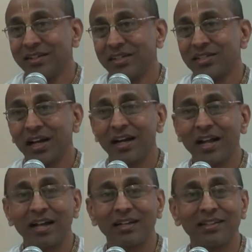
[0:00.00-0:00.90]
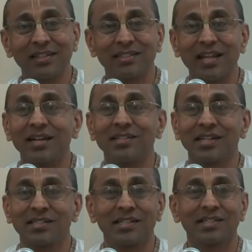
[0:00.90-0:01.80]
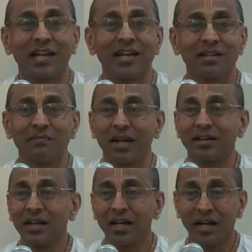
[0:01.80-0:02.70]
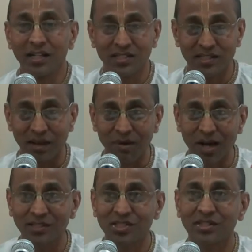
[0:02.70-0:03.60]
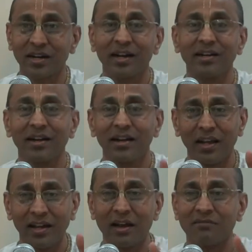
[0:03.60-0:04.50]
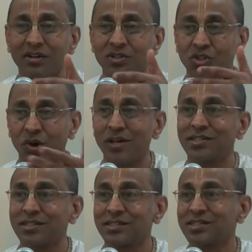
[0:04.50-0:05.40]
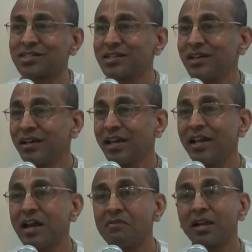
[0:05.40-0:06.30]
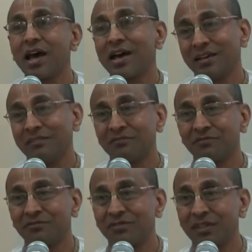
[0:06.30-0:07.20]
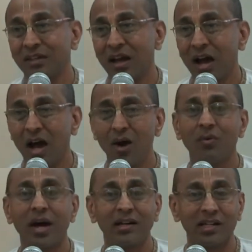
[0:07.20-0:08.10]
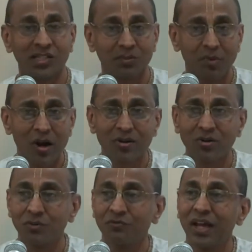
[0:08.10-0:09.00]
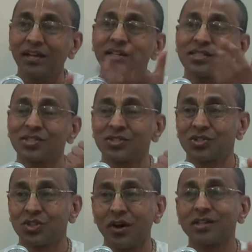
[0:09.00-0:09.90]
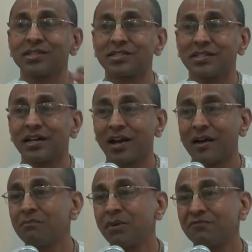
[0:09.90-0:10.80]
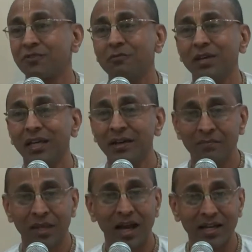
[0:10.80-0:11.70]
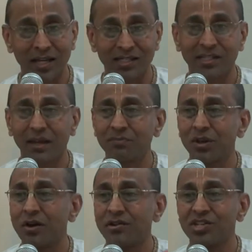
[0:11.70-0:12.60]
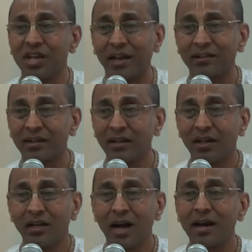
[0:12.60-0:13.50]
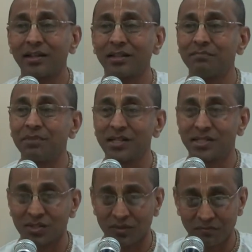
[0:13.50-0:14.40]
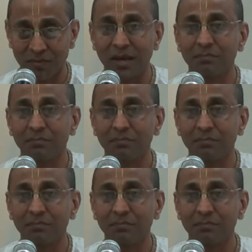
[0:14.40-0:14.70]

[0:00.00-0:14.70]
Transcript: Sharanagati is not just a sentiment. It is demonstrated in our choices in our life. How I respond to various choices that come before me. I accept or reject, not on the basis of my